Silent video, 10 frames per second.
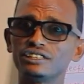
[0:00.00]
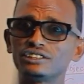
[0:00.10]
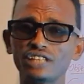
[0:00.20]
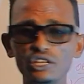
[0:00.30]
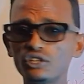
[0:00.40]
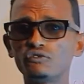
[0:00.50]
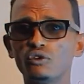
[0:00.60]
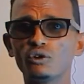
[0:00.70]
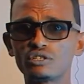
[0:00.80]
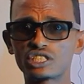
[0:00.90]
Thank you
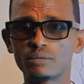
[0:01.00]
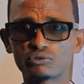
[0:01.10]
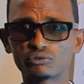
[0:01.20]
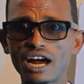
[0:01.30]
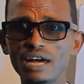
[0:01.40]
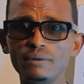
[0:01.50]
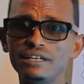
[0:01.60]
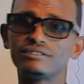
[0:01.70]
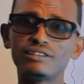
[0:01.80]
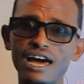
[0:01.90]
for subscribe
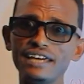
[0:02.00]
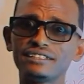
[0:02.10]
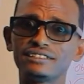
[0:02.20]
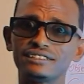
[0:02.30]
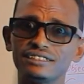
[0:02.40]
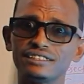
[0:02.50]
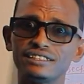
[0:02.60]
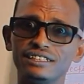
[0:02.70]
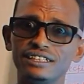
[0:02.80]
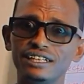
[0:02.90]
and like,
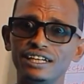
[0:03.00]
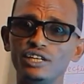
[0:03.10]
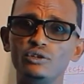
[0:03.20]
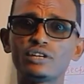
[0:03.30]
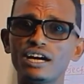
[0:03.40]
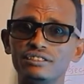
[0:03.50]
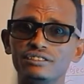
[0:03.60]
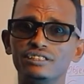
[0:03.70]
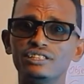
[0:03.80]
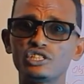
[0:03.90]
and you can
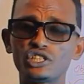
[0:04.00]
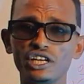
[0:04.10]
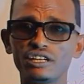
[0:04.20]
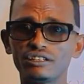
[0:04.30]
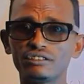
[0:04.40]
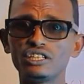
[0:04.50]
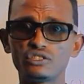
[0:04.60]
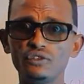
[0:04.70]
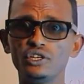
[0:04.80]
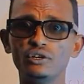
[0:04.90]
share this
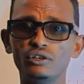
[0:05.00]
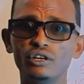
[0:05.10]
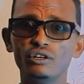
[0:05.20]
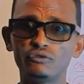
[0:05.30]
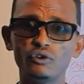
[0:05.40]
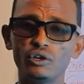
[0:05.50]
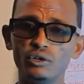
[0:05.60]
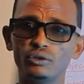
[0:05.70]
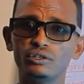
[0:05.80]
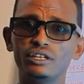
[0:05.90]
video for
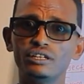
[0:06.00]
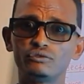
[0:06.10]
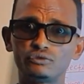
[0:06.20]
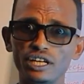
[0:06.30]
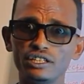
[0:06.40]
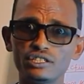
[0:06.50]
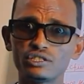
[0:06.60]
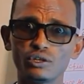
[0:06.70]
your friends